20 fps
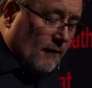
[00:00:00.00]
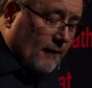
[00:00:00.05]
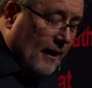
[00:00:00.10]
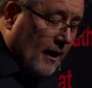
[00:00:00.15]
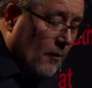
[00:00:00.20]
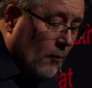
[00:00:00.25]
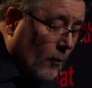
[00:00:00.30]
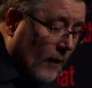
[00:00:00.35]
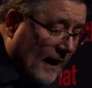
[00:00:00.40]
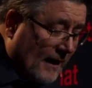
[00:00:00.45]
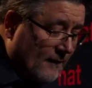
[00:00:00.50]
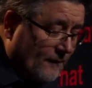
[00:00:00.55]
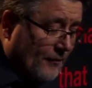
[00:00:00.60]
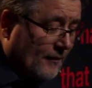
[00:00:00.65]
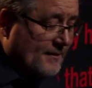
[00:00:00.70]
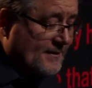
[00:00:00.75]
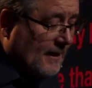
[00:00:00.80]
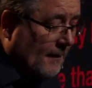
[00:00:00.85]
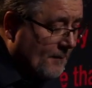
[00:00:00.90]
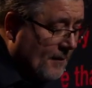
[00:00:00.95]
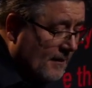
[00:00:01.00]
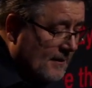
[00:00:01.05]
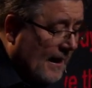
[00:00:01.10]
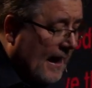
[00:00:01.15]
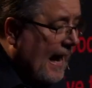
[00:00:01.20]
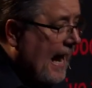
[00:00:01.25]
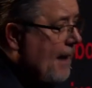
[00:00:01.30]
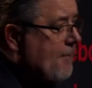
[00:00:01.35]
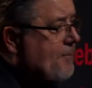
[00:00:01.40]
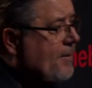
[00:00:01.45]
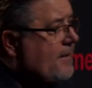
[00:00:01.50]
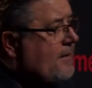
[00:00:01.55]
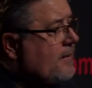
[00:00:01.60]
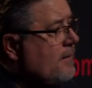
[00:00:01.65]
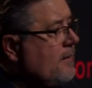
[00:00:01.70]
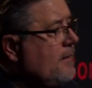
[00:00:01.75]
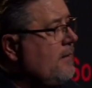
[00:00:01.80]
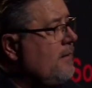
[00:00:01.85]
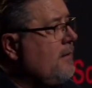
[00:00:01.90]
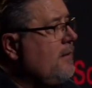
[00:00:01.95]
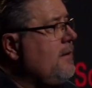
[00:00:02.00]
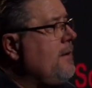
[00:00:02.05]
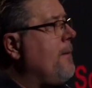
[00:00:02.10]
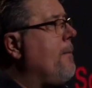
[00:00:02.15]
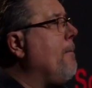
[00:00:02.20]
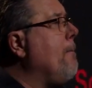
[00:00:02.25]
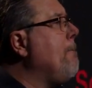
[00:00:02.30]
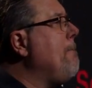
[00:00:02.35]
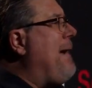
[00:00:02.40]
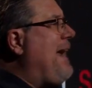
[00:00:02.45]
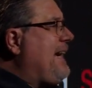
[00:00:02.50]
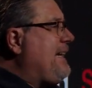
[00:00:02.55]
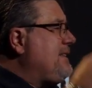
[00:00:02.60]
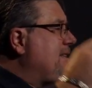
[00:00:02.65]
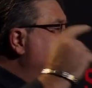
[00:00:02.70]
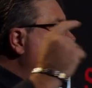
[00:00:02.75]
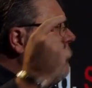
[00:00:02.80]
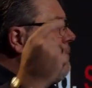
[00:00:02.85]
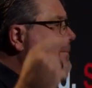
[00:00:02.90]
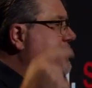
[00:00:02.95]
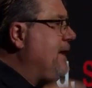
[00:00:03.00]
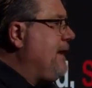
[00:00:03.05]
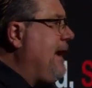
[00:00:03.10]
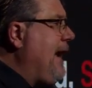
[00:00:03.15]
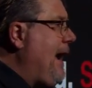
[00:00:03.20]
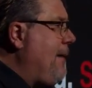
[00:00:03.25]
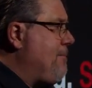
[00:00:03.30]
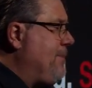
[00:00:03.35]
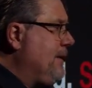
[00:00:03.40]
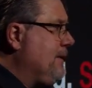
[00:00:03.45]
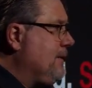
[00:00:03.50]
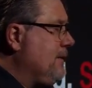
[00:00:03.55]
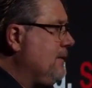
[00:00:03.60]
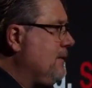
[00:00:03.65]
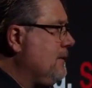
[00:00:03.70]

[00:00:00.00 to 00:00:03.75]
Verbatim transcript: around waiting for something to happen. Make something happen.